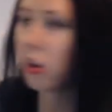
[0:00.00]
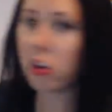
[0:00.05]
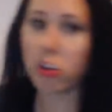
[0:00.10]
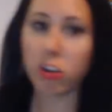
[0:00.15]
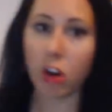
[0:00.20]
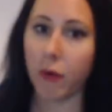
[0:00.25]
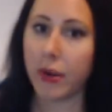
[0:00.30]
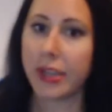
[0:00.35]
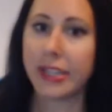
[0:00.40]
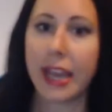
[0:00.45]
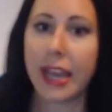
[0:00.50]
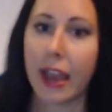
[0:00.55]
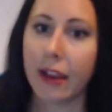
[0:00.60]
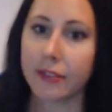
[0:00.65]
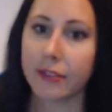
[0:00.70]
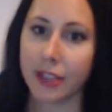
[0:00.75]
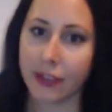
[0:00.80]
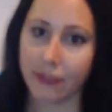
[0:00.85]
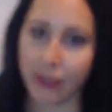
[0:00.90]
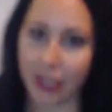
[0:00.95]
going to have
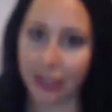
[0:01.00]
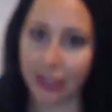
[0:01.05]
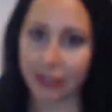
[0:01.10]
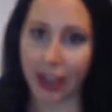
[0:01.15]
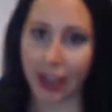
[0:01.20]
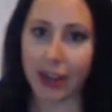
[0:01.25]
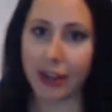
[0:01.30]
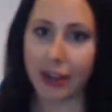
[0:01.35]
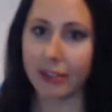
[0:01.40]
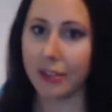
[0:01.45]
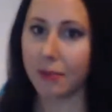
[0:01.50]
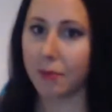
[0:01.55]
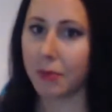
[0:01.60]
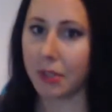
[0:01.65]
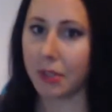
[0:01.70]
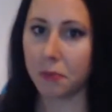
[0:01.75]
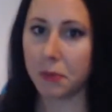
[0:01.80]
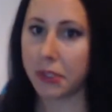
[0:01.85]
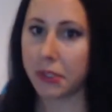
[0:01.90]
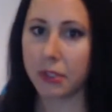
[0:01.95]
7 anxiety
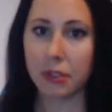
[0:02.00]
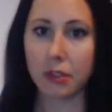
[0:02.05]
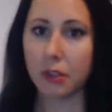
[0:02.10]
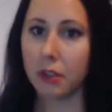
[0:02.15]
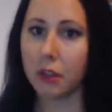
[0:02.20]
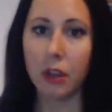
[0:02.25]
symptoms?